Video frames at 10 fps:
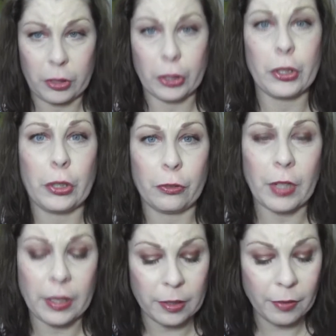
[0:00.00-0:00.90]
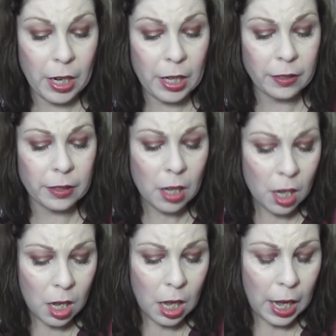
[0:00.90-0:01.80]
to you face to face
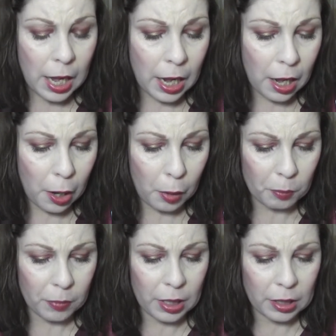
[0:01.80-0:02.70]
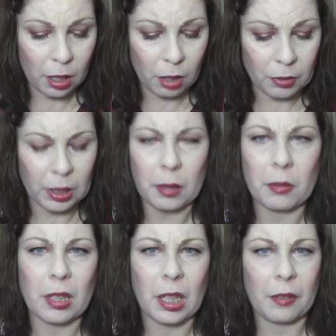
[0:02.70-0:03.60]
um, and not
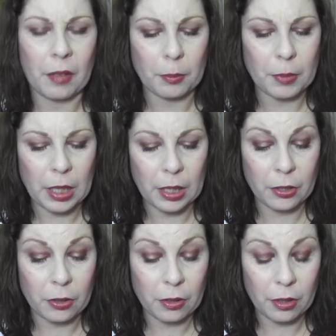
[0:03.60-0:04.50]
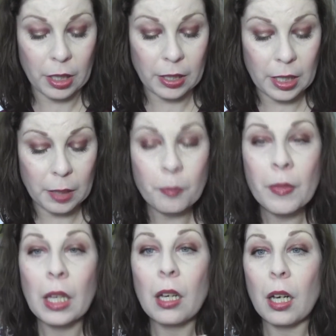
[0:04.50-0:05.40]
really kind of updated you or anything.
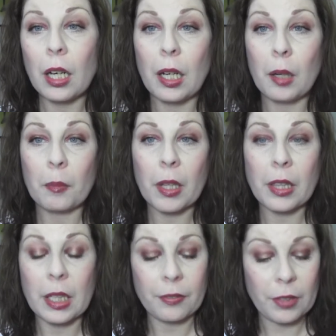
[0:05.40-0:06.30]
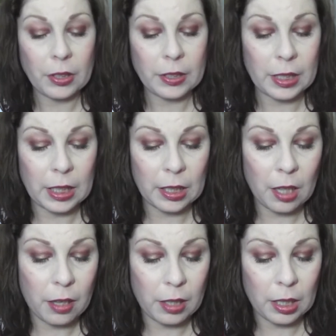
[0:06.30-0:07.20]
Um, the first
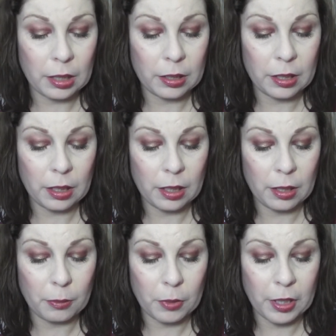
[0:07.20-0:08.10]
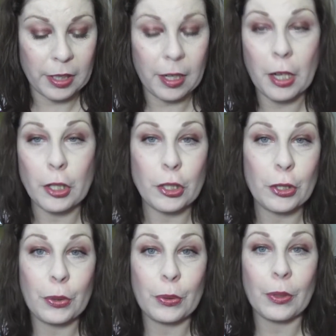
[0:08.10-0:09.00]
thing that I wanted
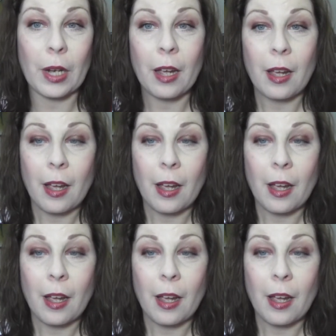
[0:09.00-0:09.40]
to